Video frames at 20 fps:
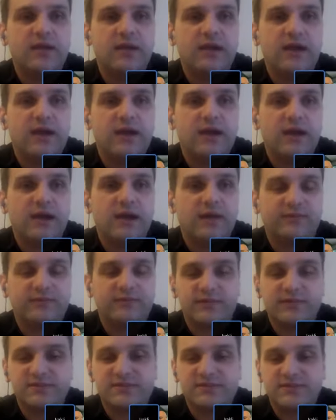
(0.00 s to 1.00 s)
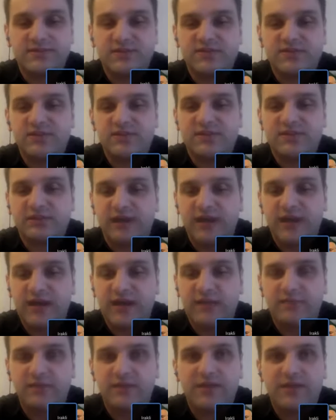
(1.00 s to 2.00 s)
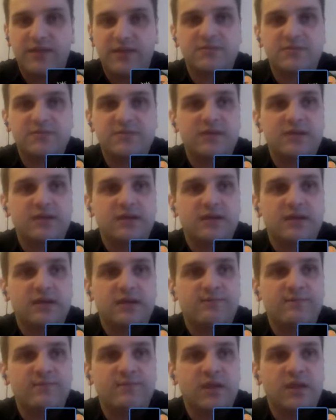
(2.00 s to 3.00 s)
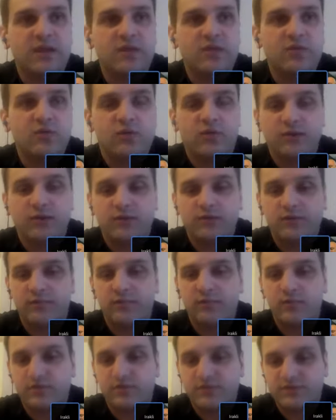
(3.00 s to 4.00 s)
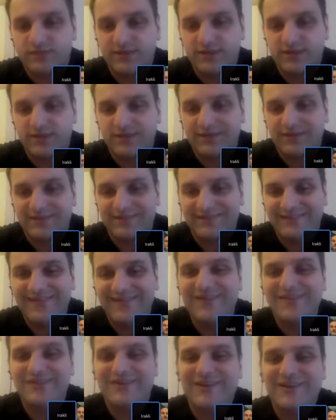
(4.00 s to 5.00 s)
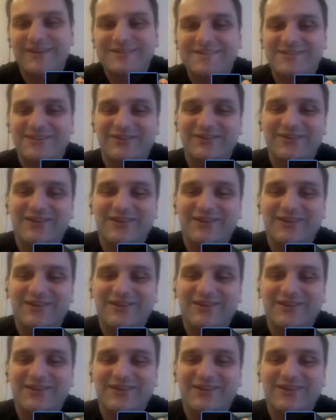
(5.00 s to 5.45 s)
after sufficient time becomes a URL of a porn site, right? So